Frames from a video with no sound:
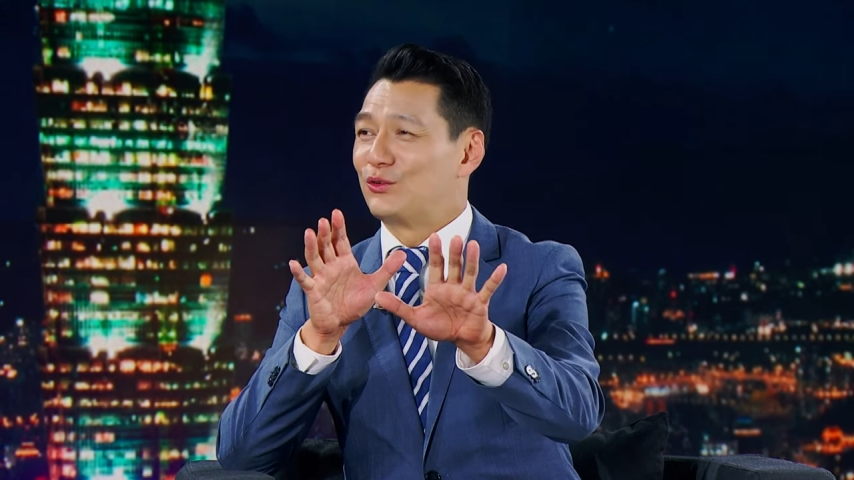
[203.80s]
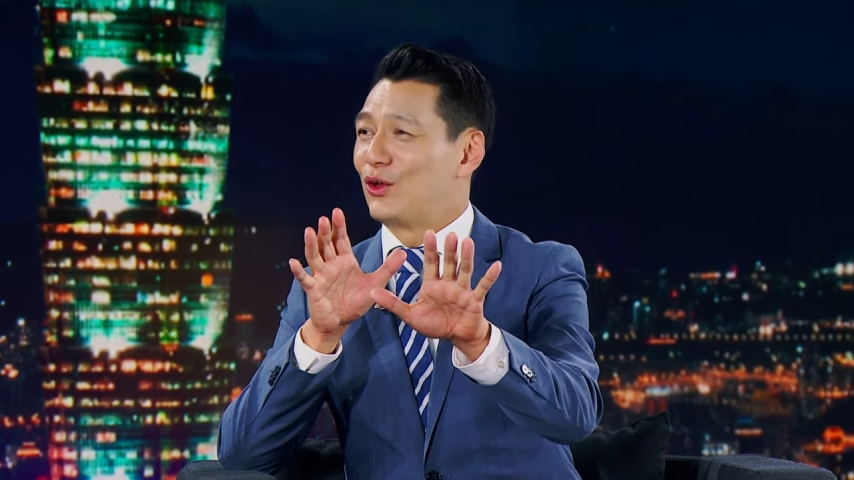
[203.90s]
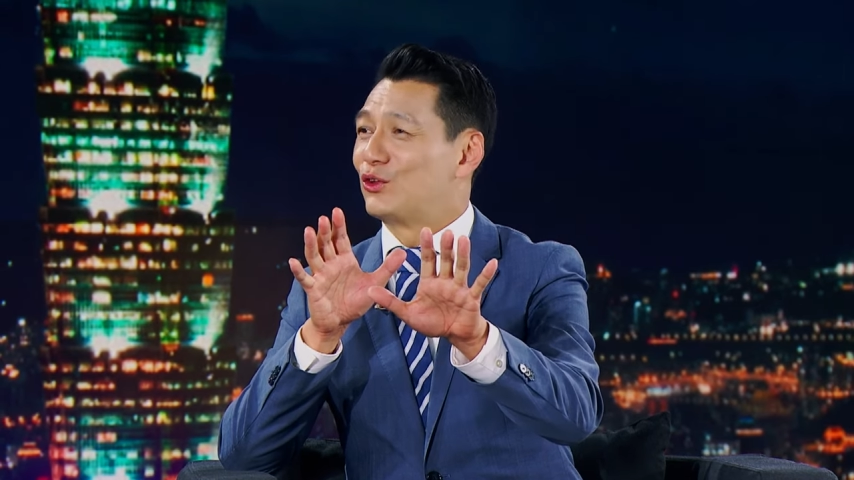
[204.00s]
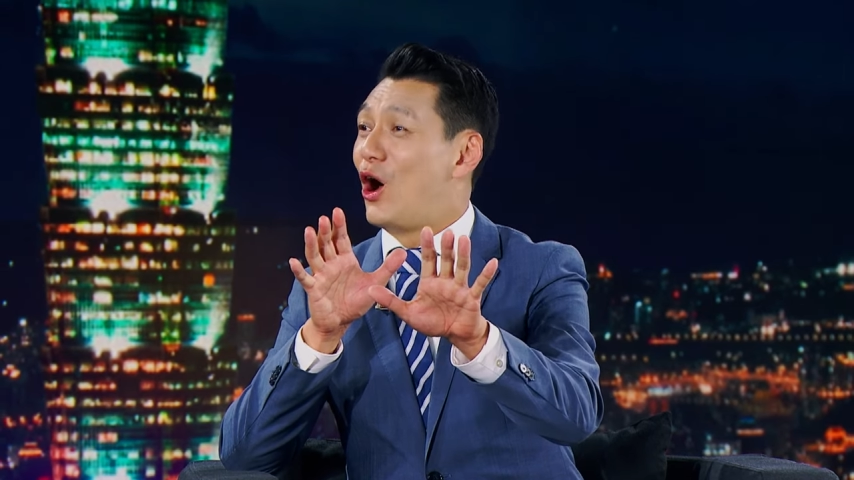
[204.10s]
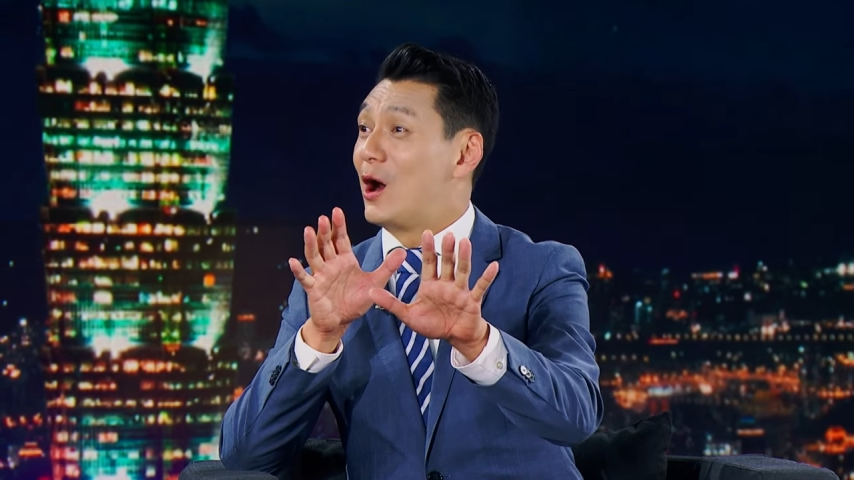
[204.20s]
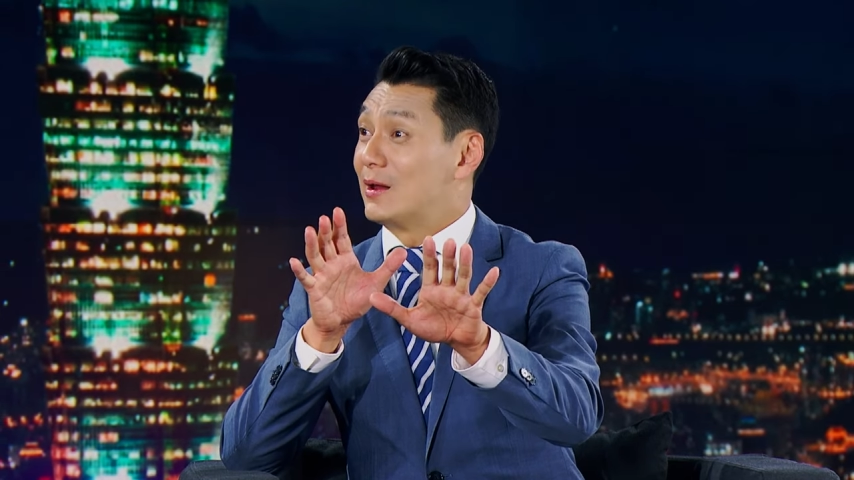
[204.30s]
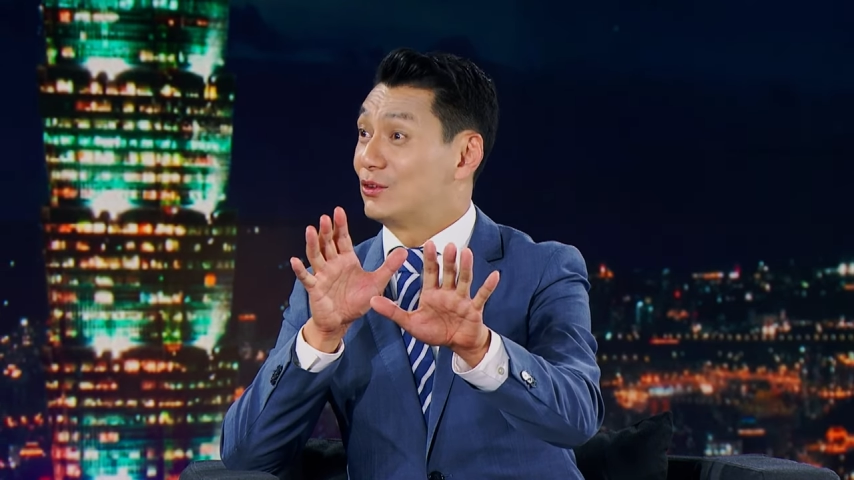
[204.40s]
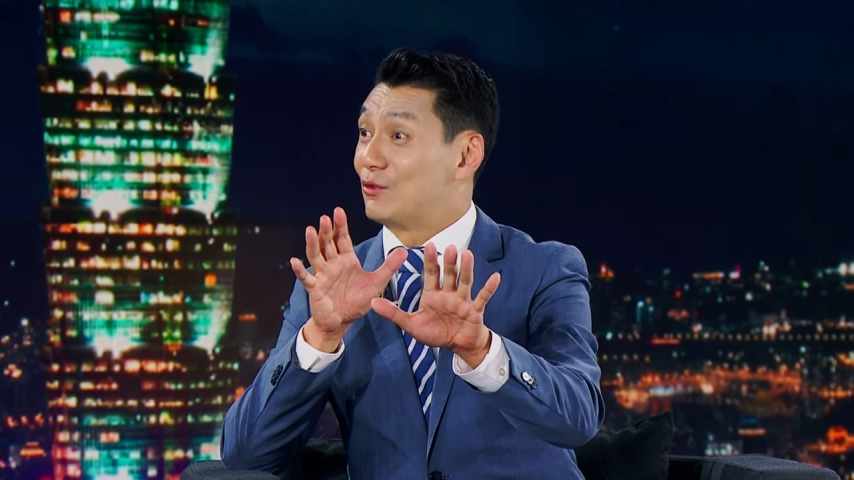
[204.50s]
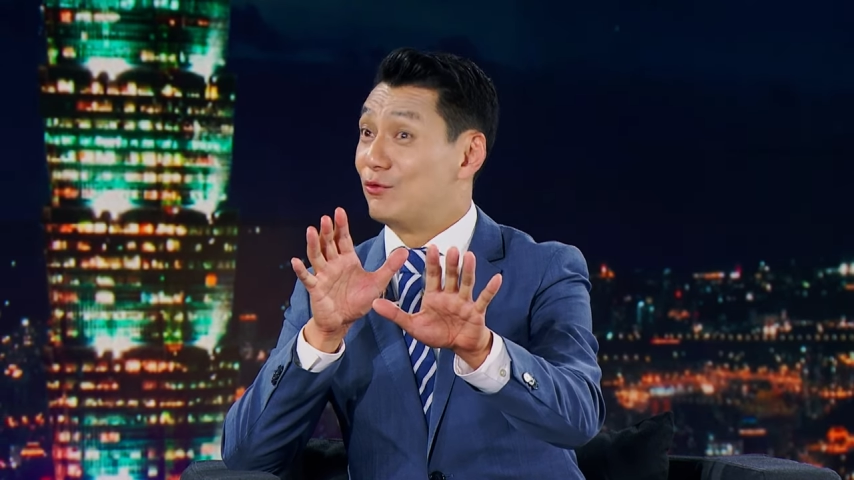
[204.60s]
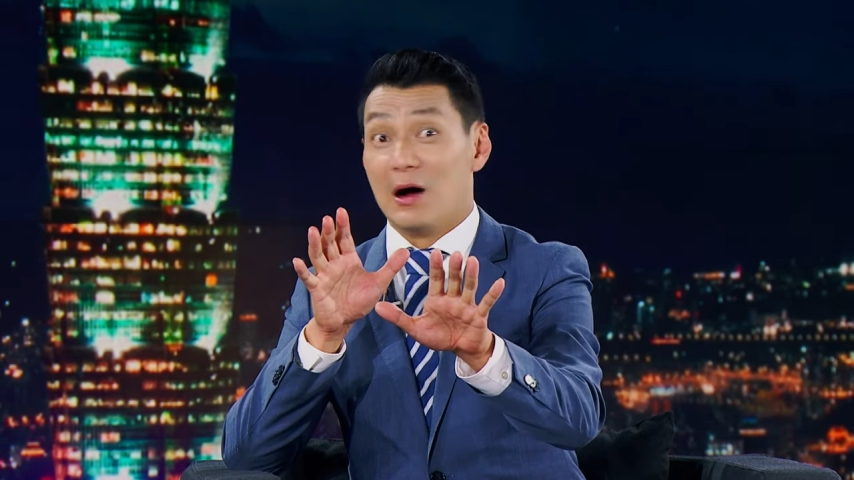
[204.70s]
the
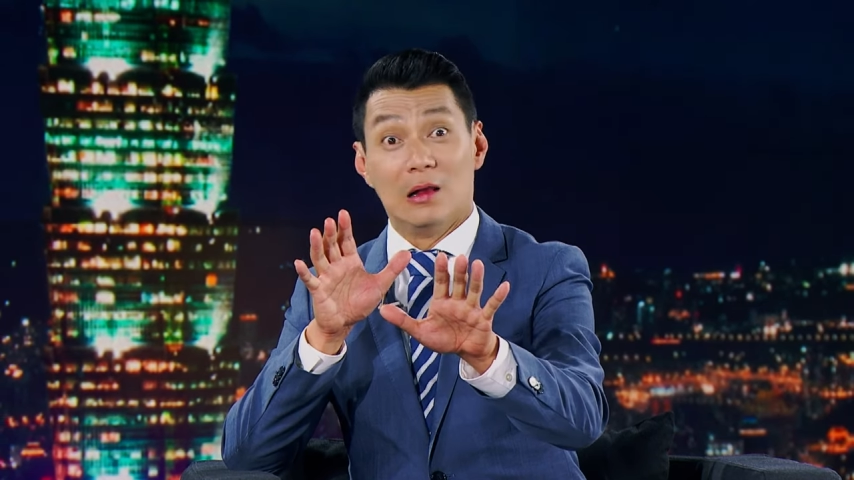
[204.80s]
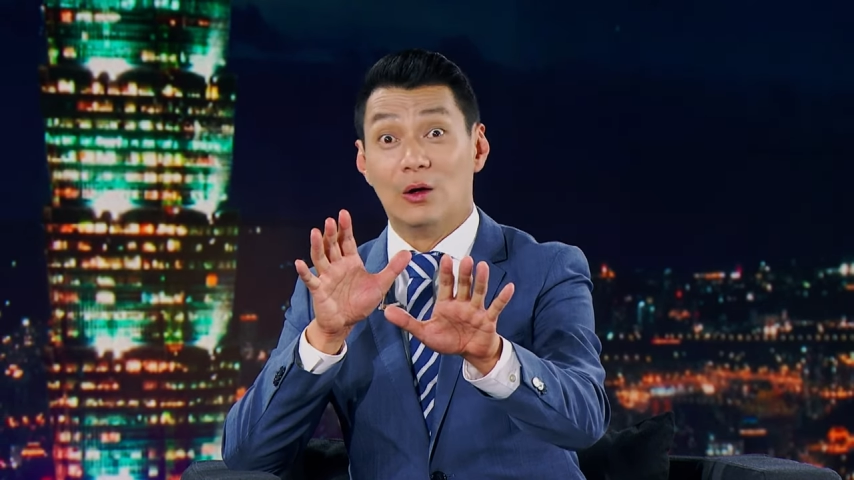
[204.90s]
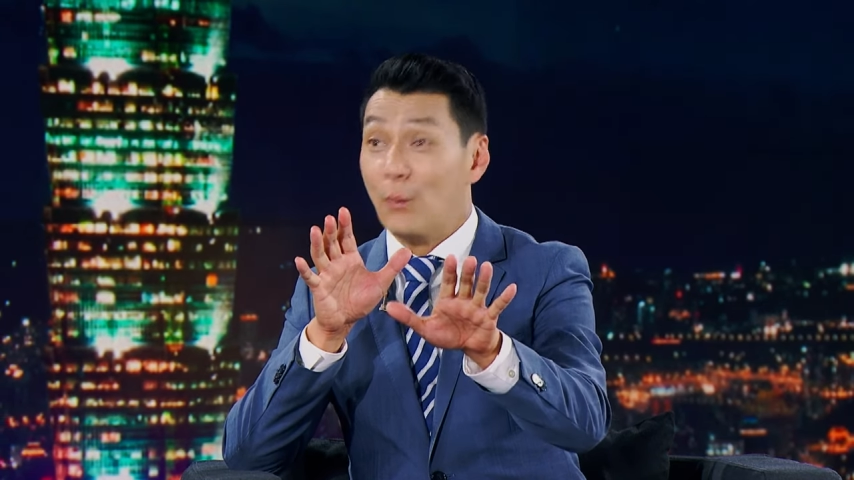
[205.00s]
audience can follow